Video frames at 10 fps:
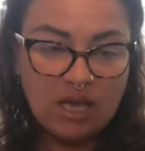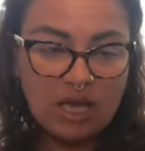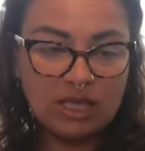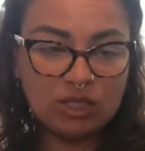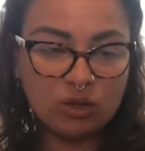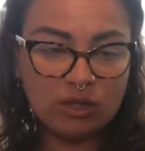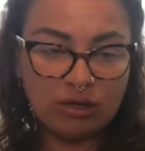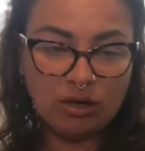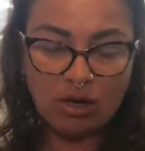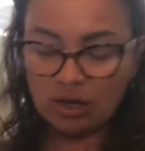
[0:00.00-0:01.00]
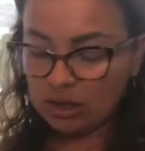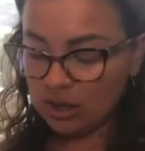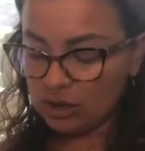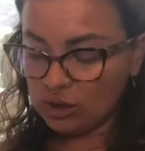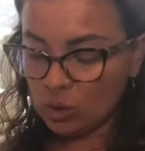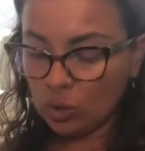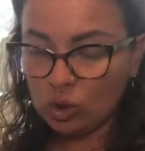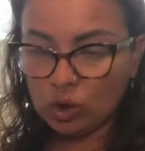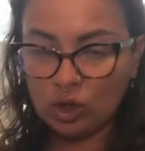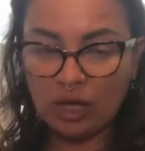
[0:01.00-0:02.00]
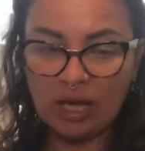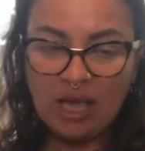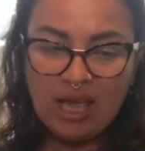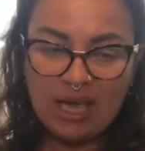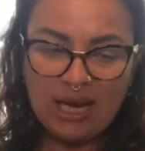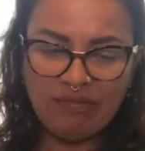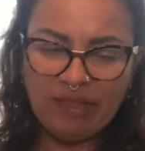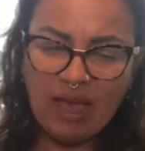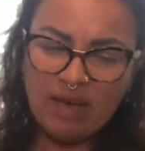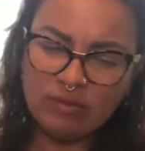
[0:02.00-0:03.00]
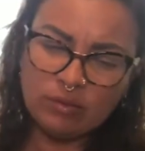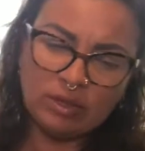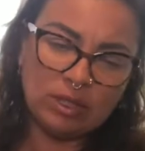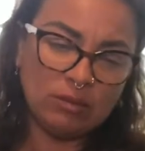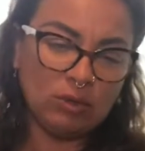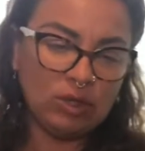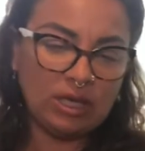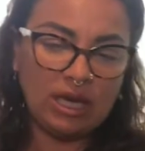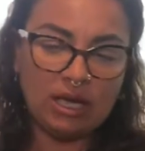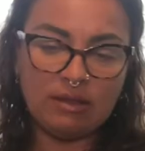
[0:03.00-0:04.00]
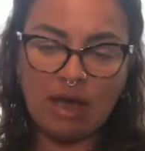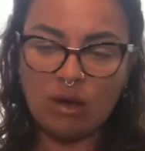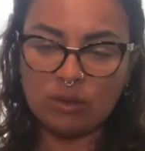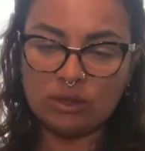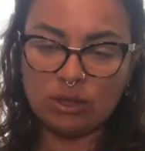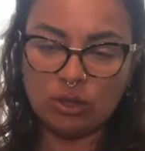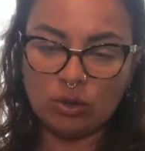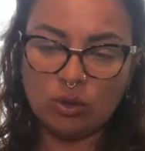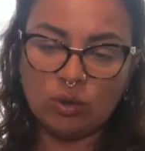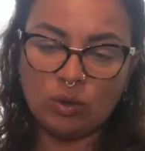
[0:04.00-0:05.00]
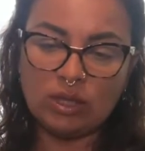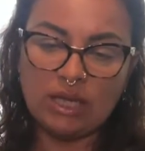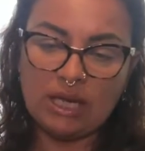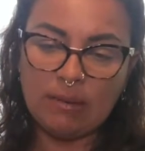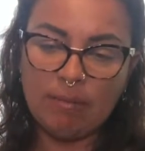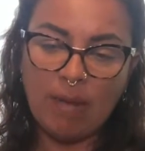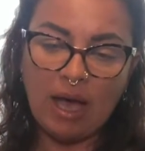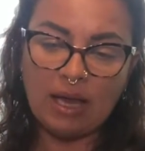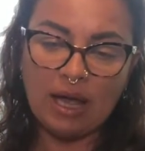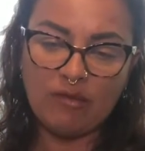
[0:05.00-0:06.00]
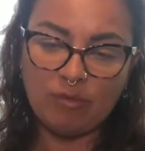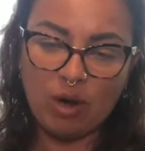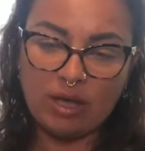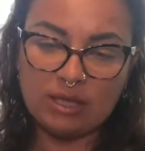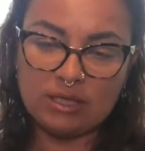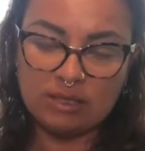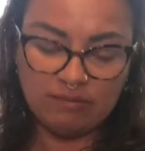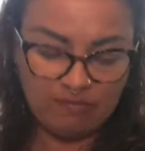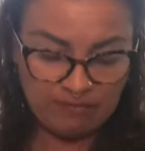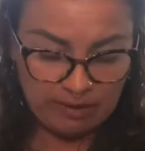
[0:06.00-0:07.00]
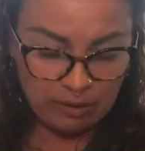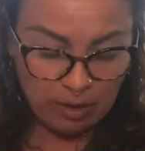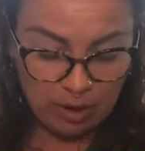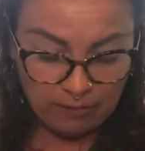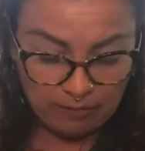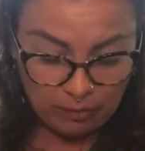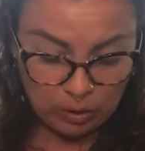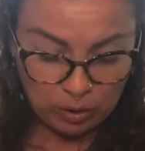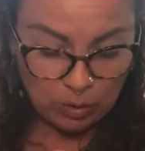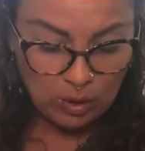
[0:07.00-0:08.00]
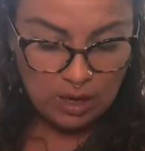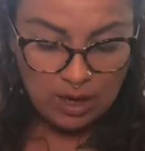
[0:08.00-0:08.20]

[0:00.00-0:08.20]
And so they're on a soul journey. And if they haven't really communicated that with you, then it might have brought in some fear up for you.